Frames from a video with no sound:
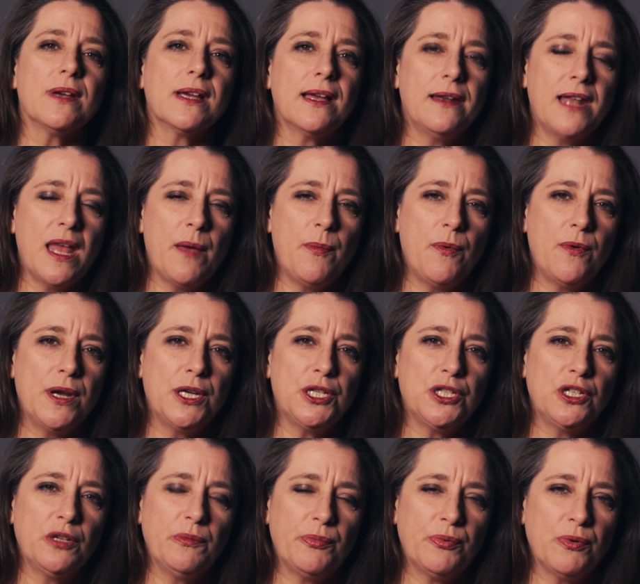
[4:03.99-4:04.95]

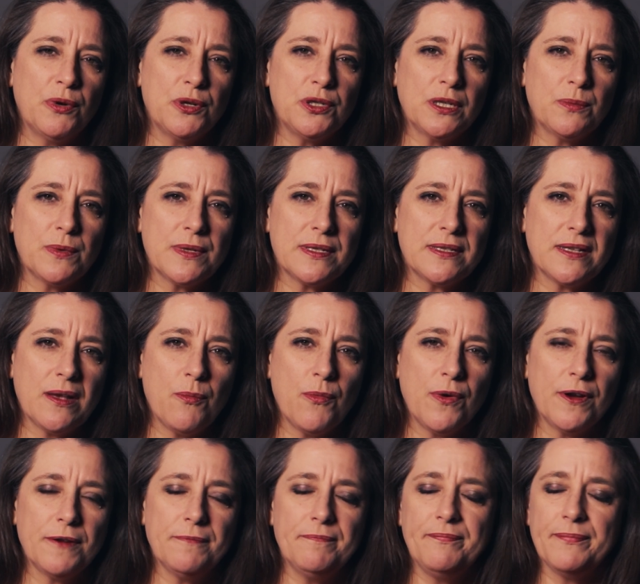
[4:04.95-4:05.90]
collaboration project with
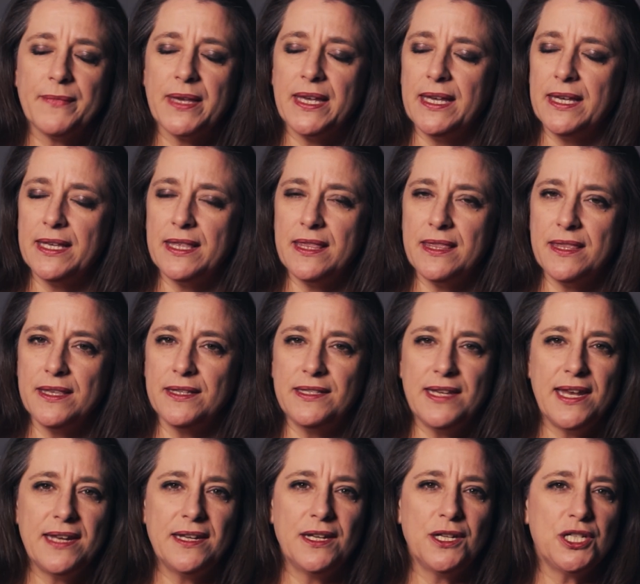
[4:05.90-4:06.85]
someone, this
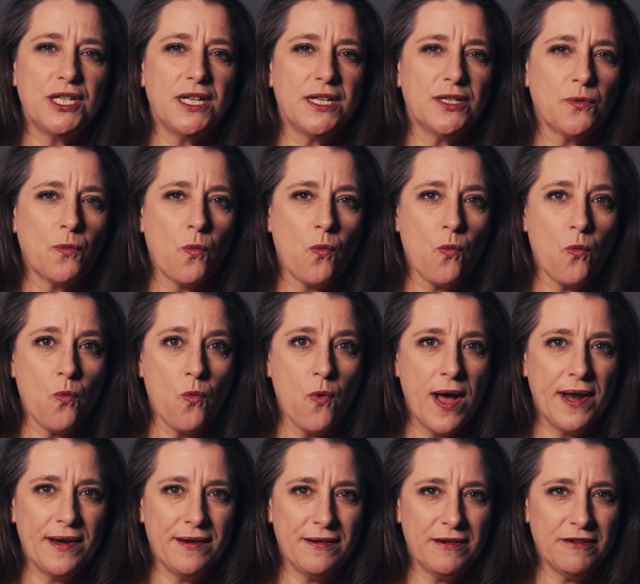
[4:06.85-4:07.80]
energy is
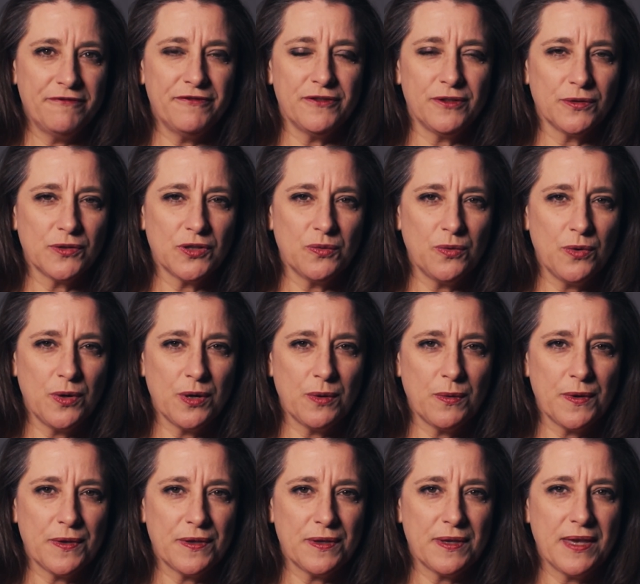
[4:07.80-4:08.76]
wonderful to work
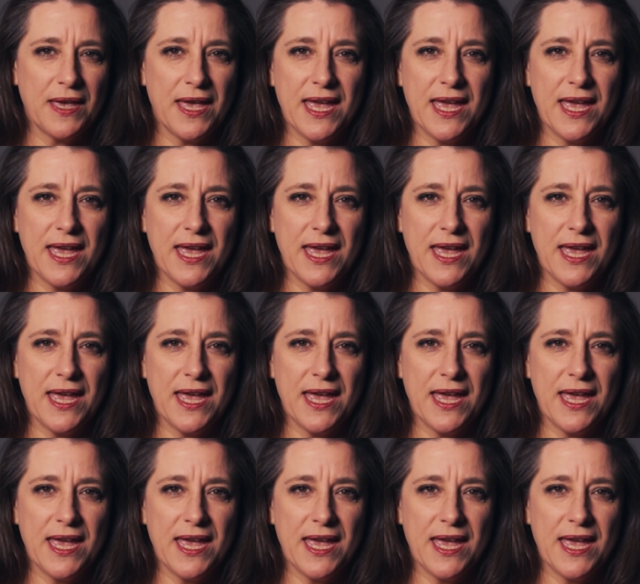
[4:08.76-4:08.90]
with.